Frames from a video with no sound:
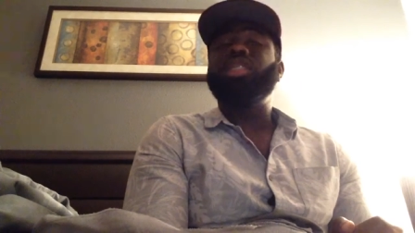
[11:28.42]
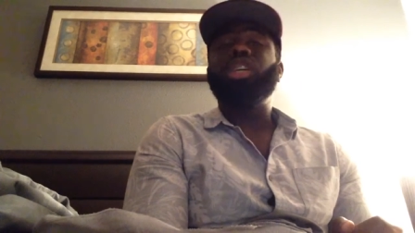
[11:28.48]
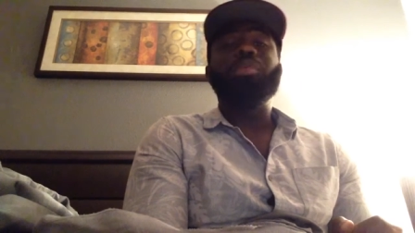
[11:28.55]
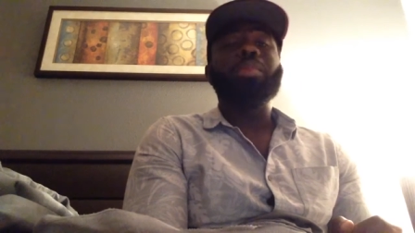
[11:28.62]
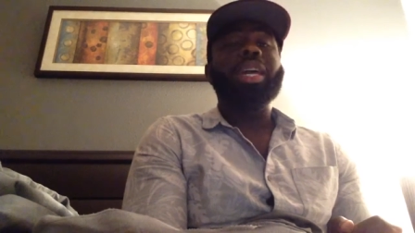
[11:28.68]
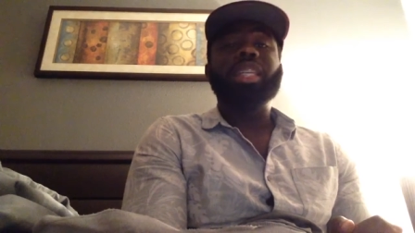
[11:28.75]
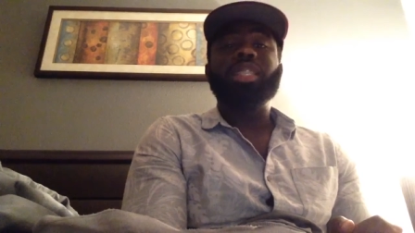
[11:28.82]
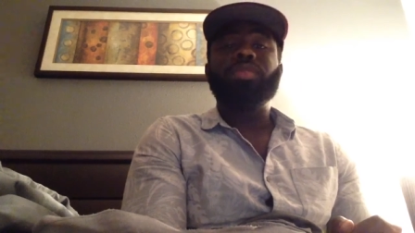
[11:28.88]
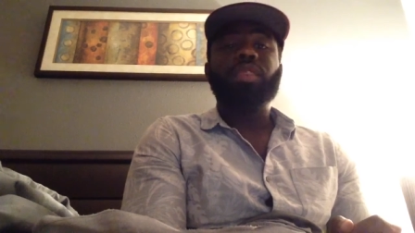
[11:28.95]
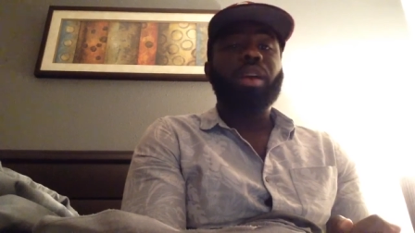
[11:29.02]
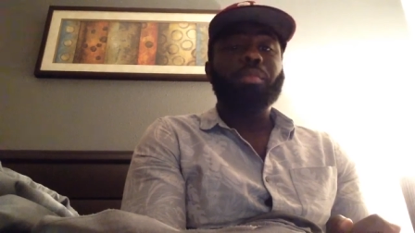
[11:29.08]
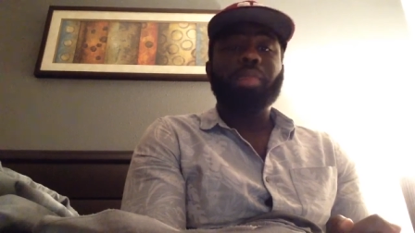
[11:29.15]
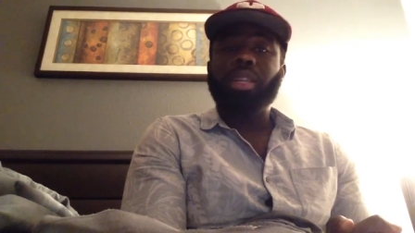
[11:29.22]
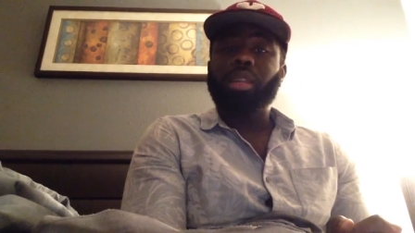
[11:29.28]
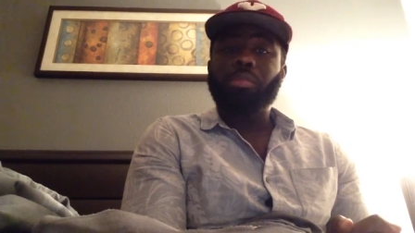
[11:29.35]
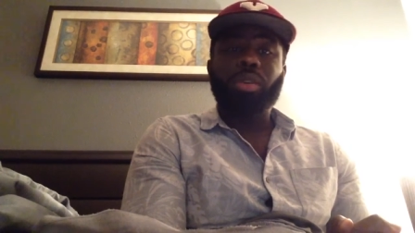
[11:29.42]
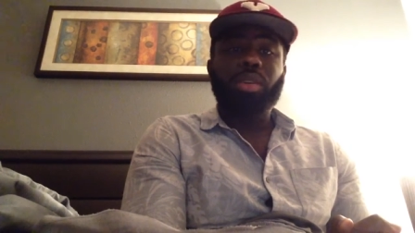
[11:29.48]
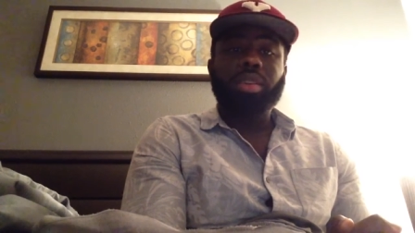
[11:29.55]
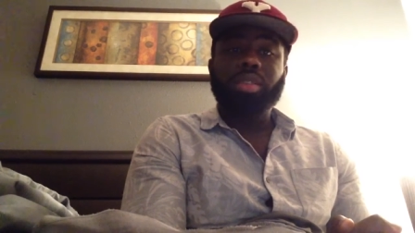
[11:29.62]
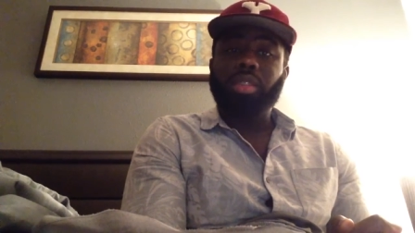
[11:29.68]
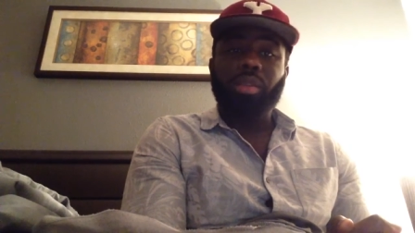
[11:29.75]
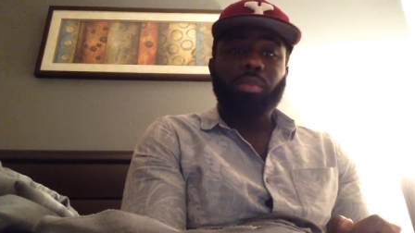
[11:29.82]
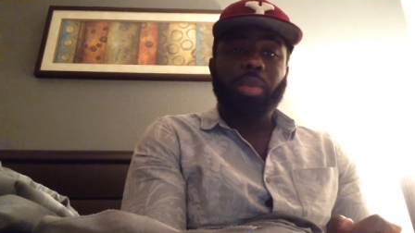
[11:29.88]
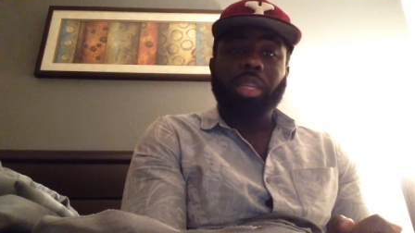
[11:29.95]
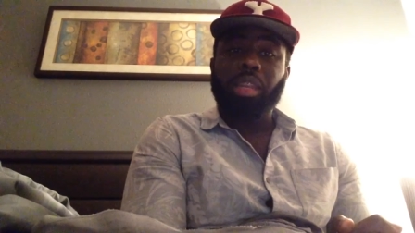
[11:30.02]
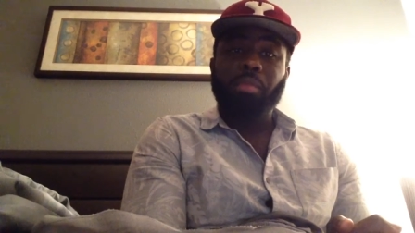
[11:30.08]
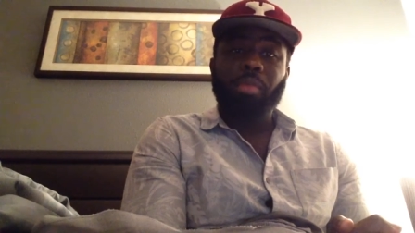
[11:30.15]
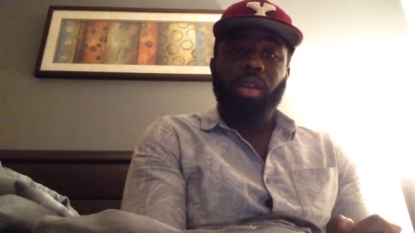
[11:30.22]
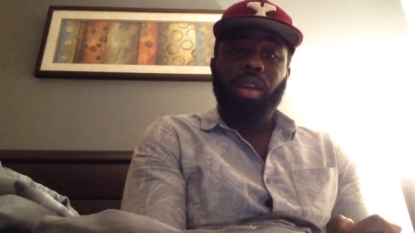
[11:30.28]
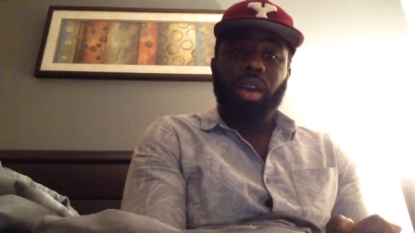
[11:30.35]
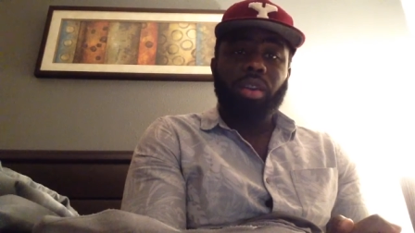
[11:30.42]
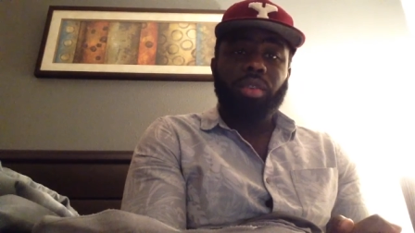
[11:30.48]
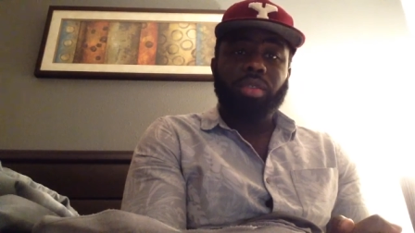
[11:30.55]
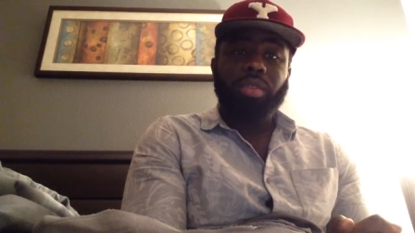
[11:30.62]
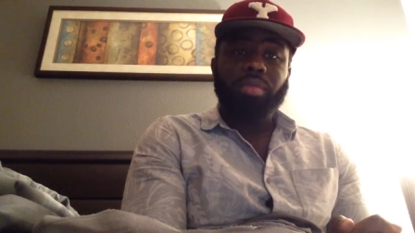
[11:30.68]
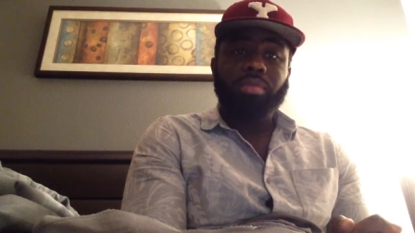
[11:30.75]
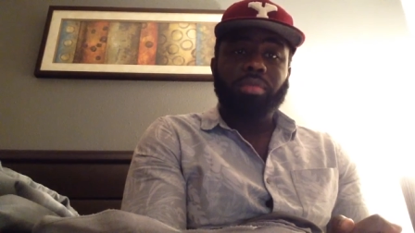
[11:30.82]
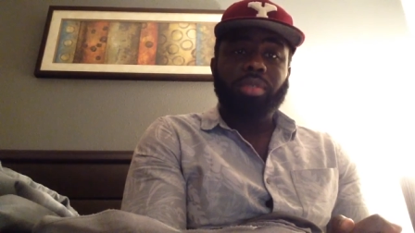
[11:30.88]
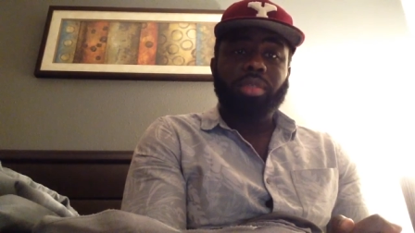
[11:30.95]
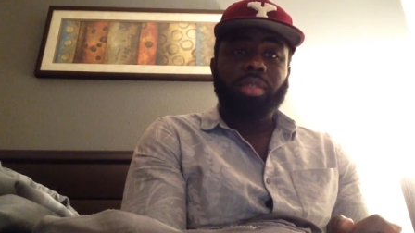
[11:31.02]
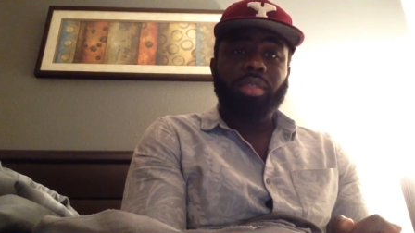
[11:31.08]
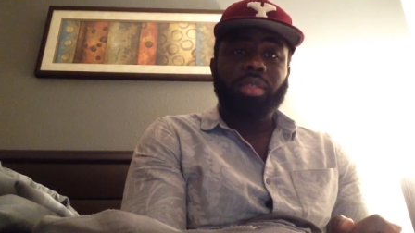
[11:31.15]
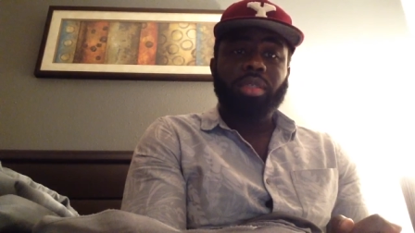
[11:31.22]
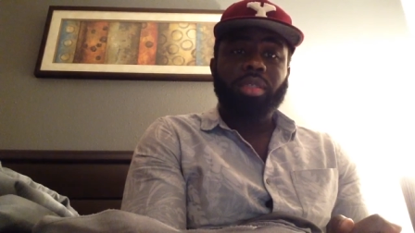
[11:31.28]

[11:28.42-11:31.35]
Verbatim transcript: nobody's fault but Lamar's but Lamar Odom's.